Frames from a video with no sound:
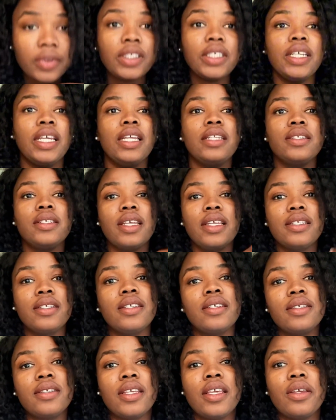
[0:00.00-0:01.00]
it's the
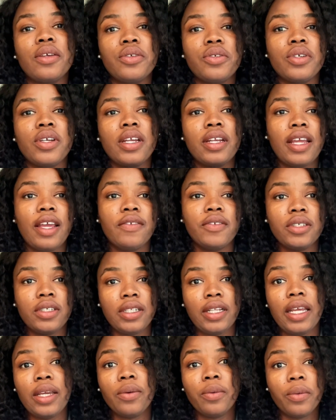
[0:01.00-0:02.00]
skills you're gonna have to
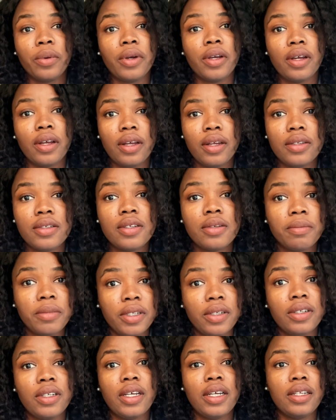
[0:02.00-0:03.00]
like work on to
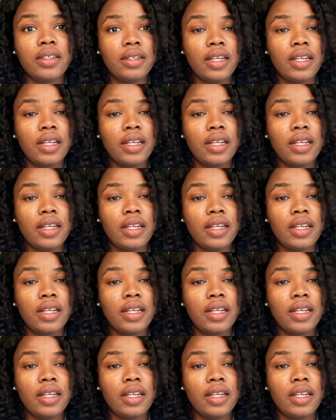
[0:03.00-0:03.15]
build on.